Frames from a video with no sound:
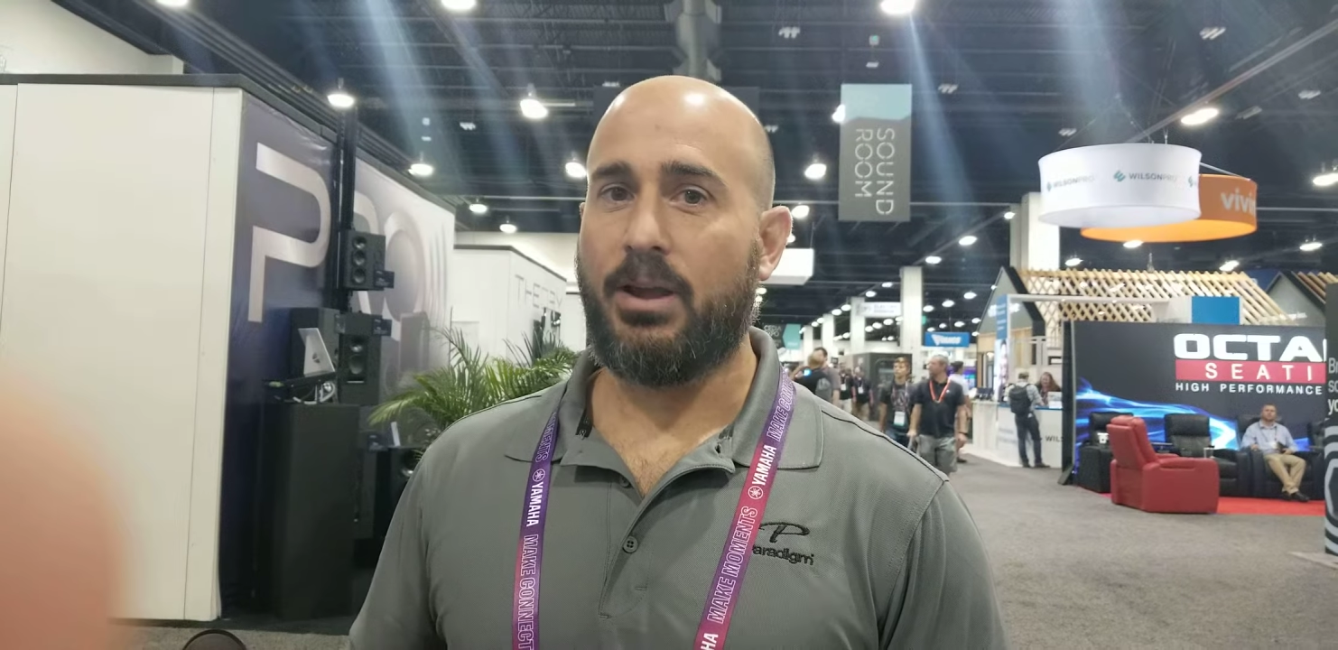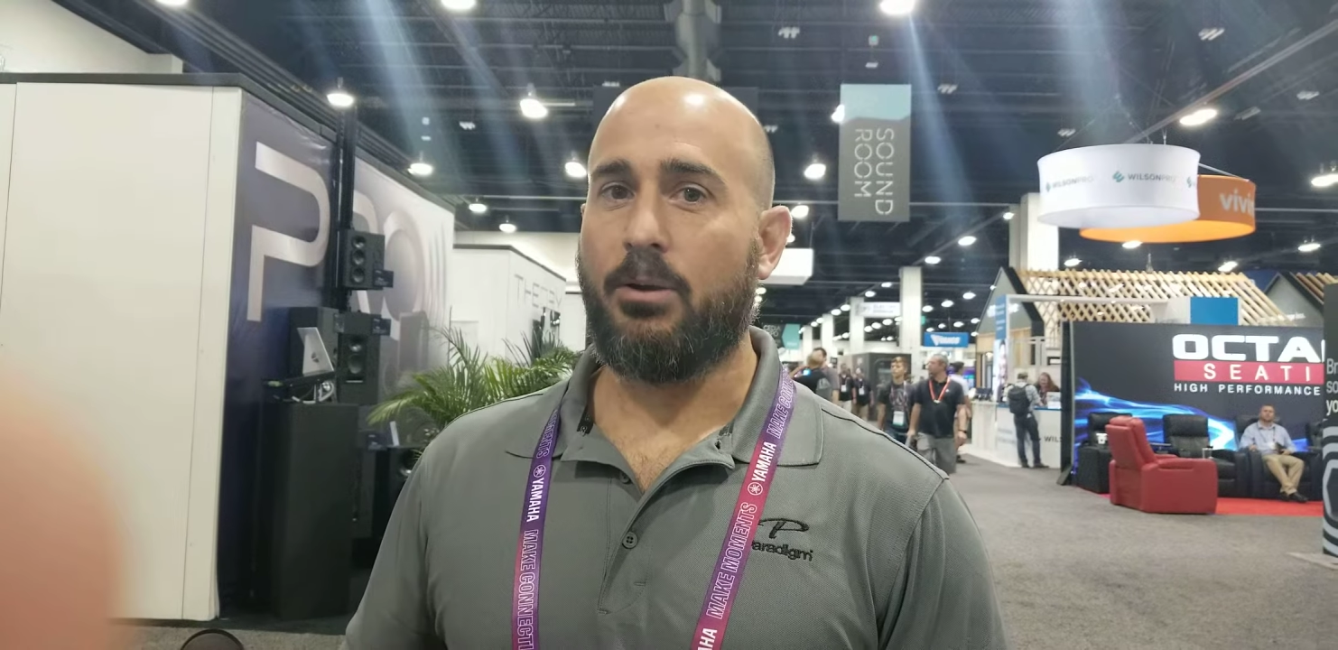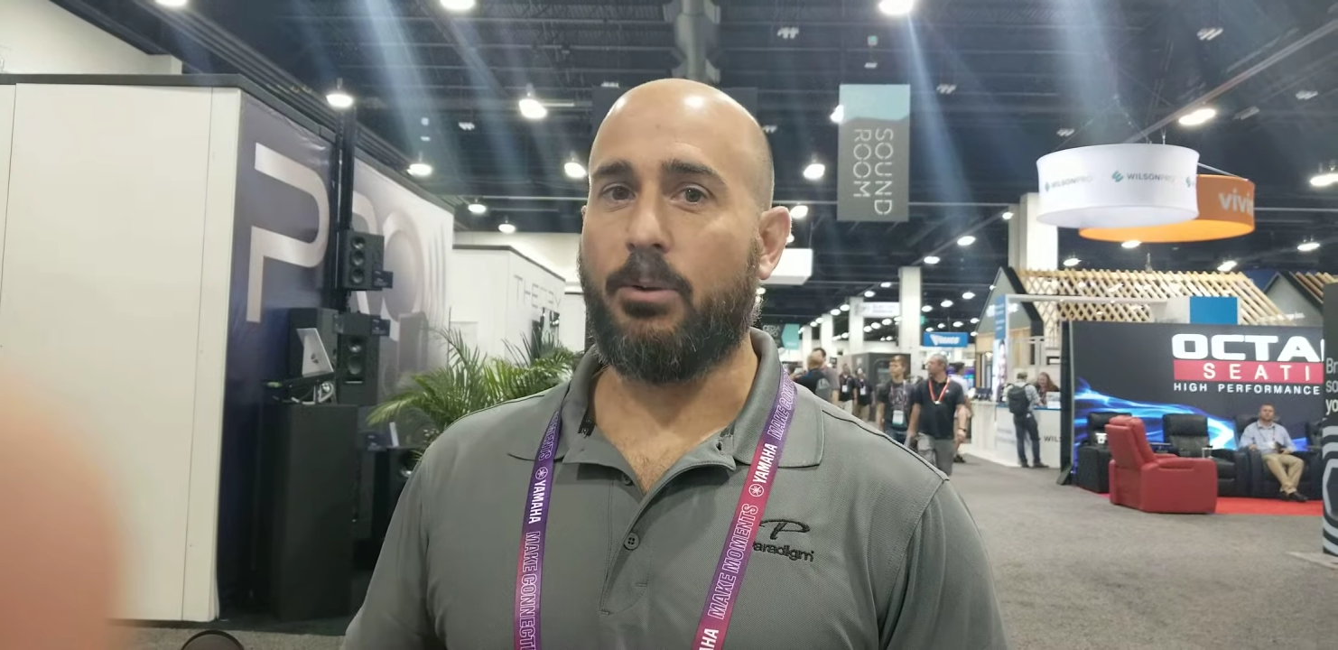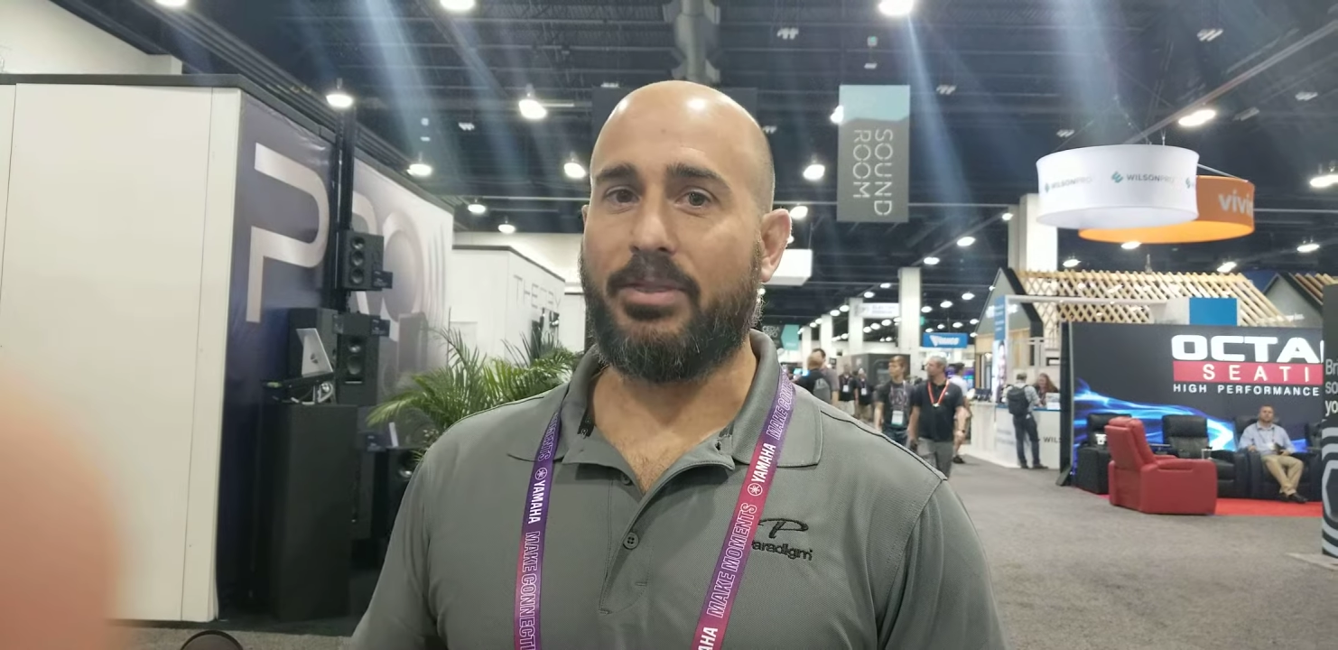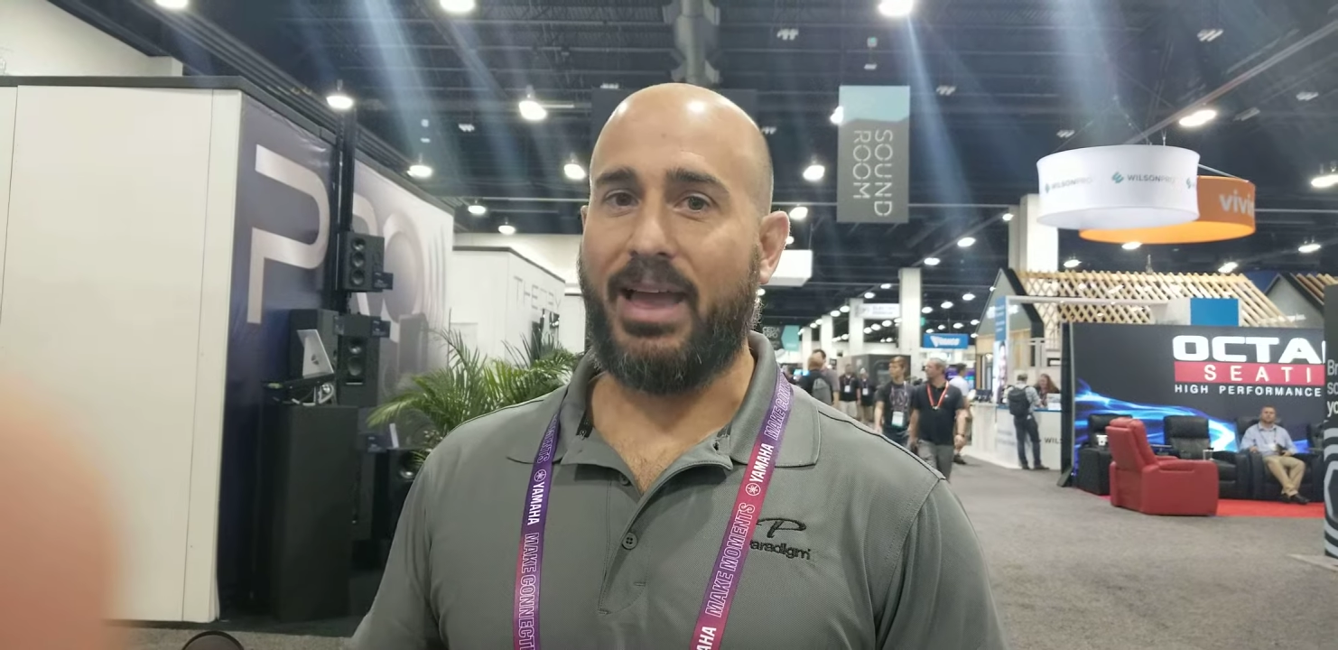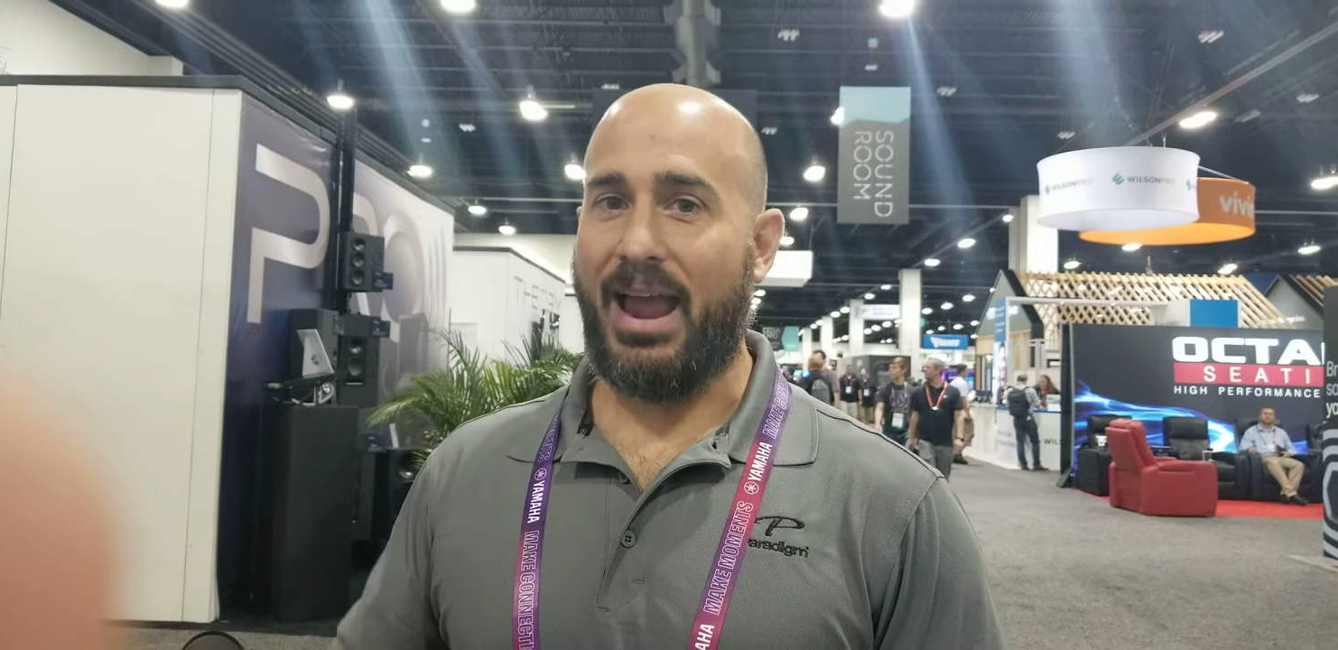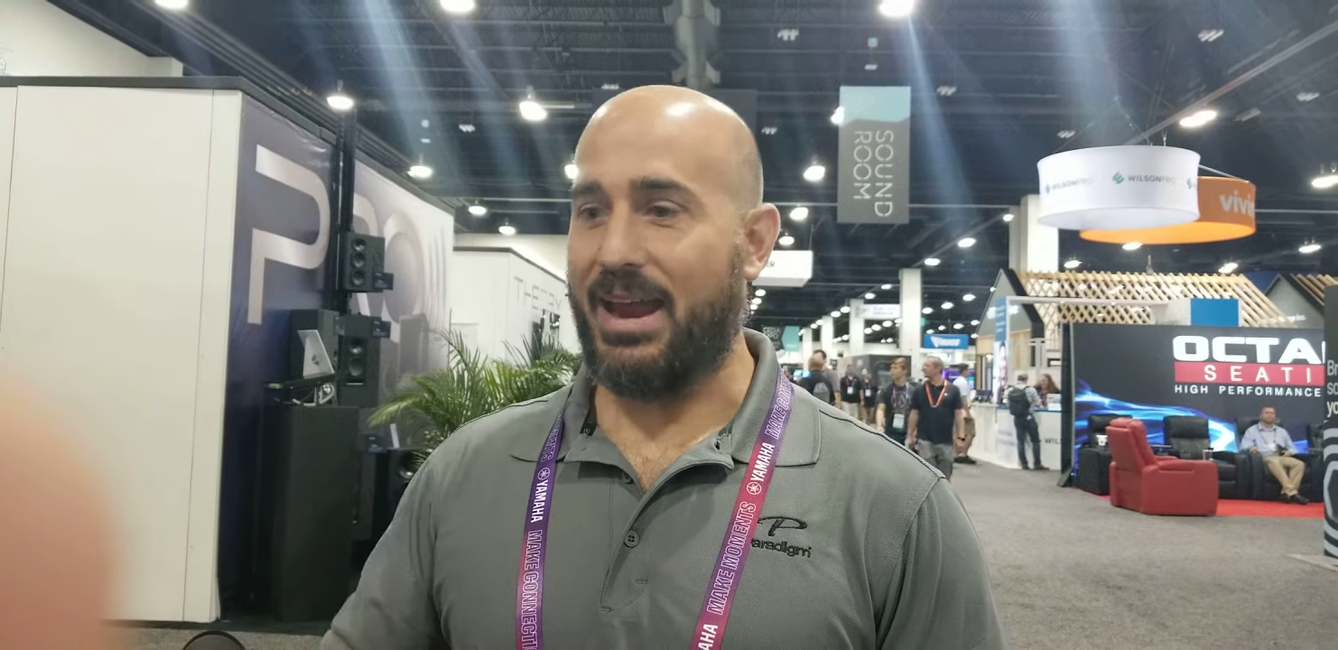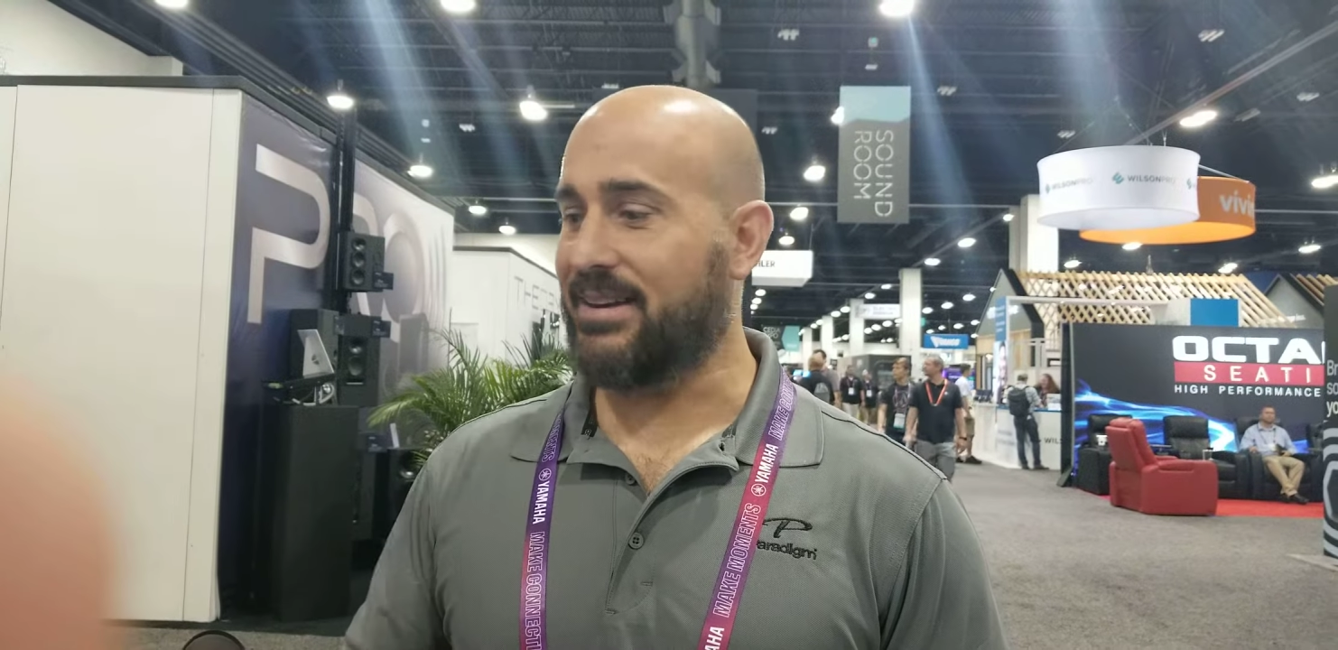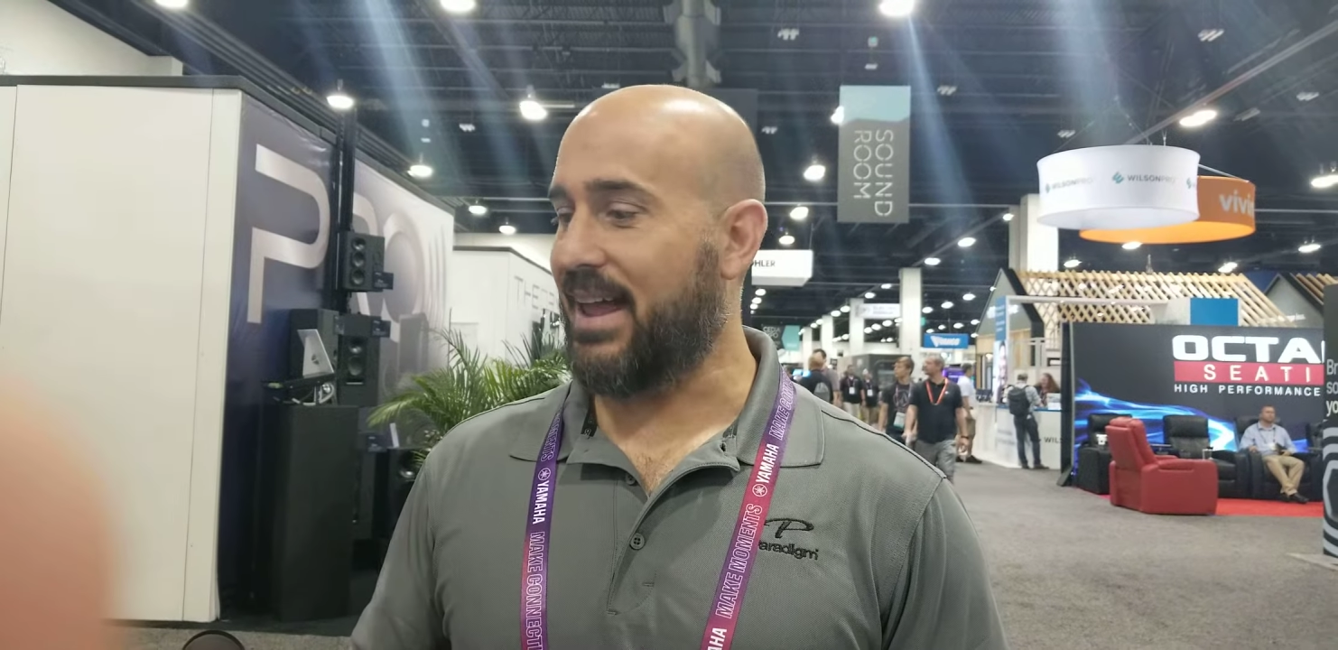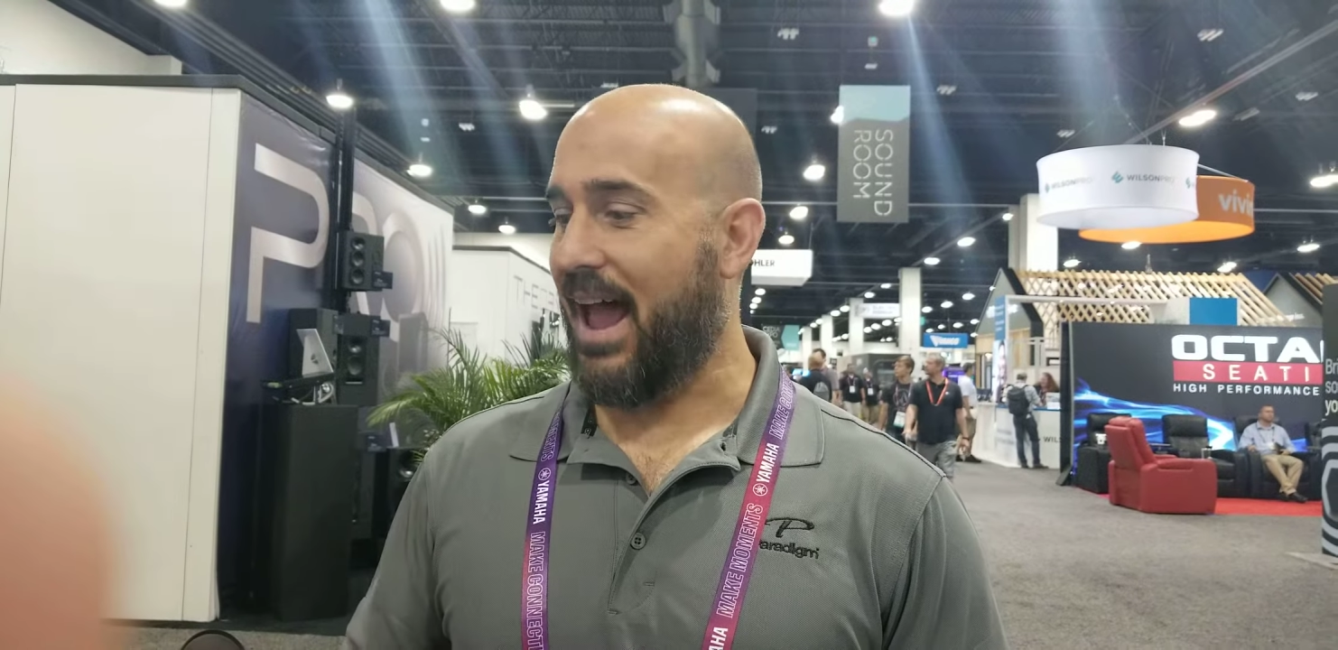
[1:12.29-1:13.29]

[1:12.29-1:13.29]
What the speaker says: with 8